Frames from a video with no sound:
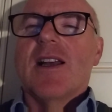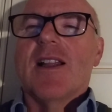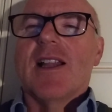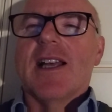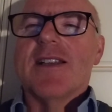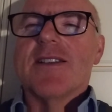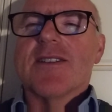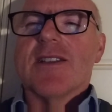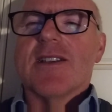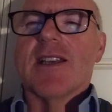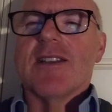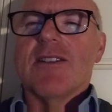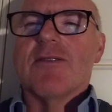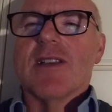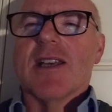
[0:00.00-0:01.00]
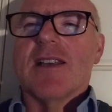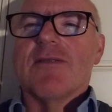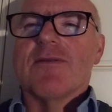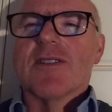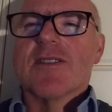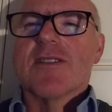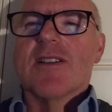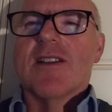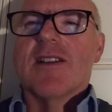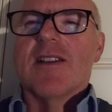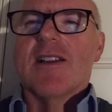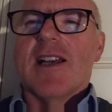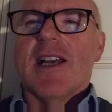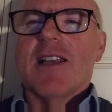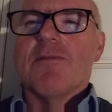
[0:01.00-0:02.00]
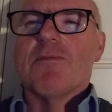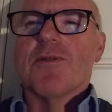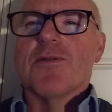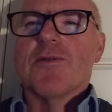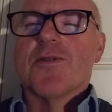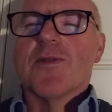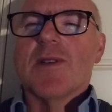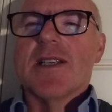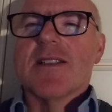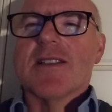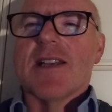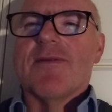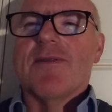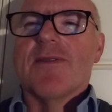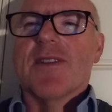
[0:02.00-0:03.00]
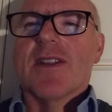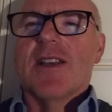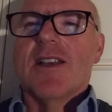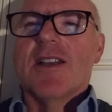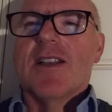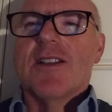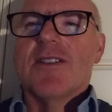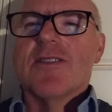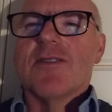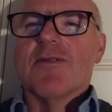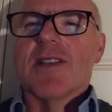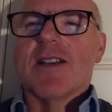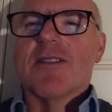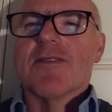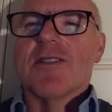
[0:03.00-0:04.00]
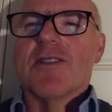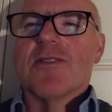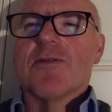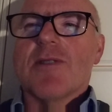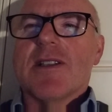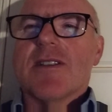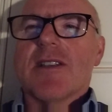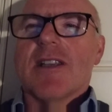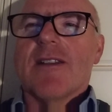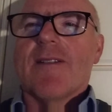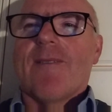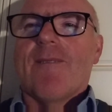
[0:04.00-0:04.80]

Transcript: That uh, is the day you gave us, April 27th, 2020.